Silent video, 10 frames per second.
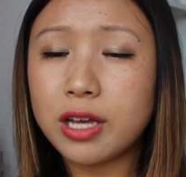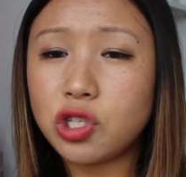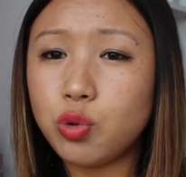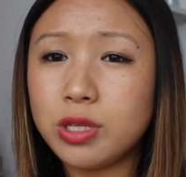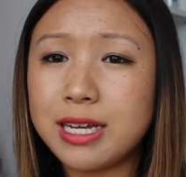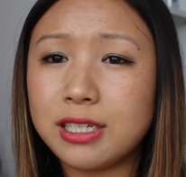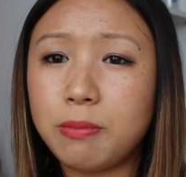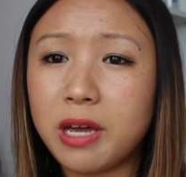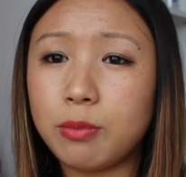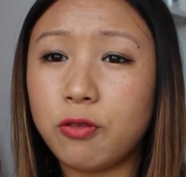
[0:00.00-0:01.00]
I do intend to
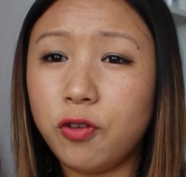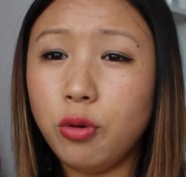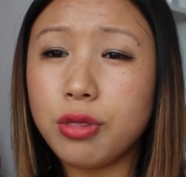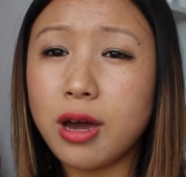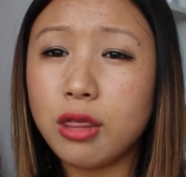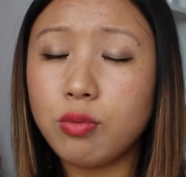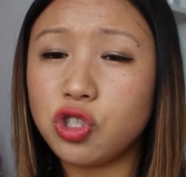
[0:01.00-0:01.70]
pick up the full size,